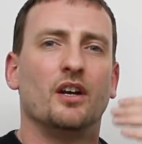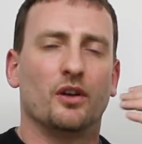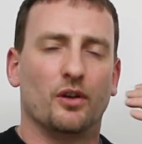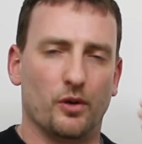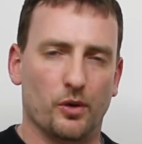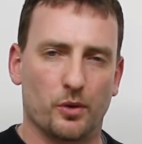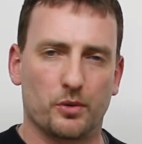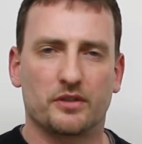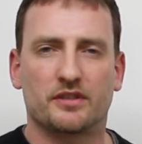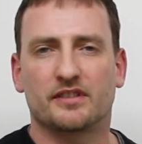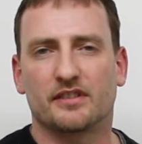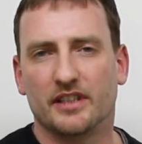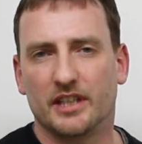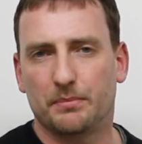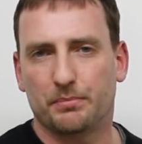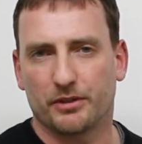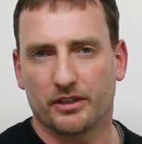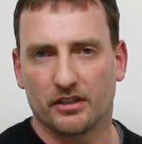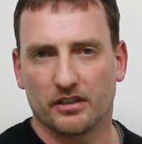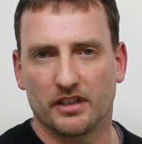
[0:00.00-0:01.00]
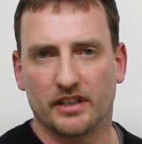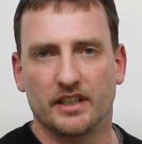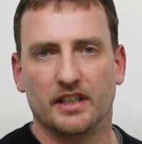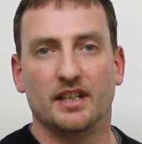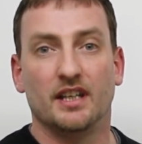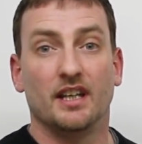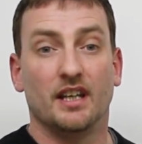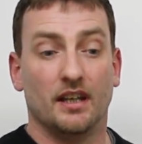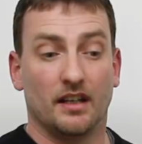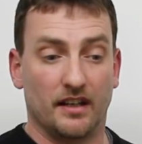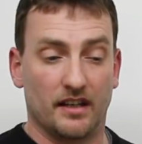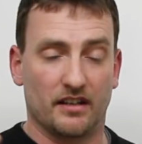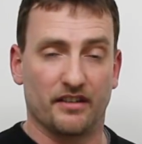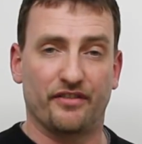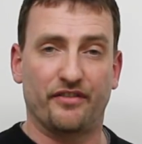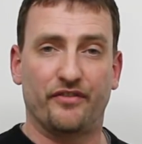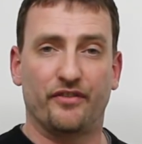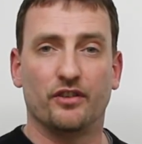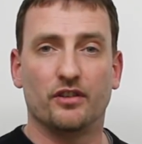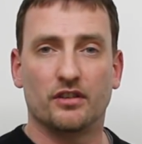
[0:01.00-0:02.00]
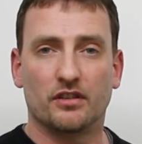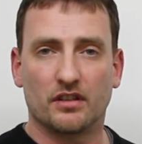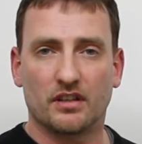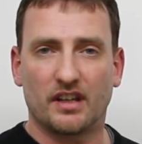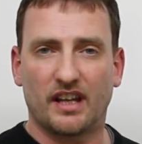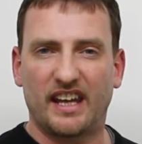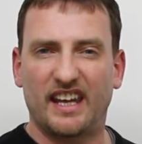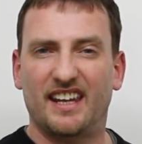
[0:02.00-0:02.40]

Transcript: go to sleep early, get a full